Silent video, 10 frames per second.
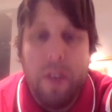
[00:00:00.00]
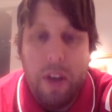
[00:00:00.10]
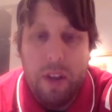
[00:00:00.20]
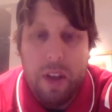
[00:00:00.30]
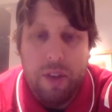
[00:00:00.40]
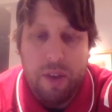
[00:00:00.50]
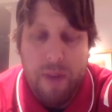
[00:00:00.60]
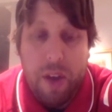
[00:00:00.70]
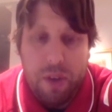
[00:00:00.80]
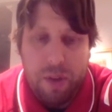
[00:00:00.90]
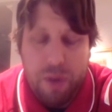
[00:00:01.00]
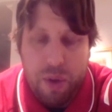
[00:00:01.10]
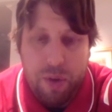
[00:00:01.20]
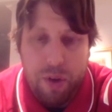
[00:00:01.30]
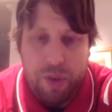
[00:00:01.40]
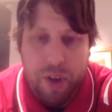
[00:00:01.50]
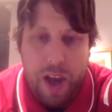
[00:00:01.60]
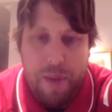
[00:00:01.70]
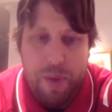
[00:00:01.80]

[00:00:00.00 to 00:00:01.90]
And this semester, for the first time,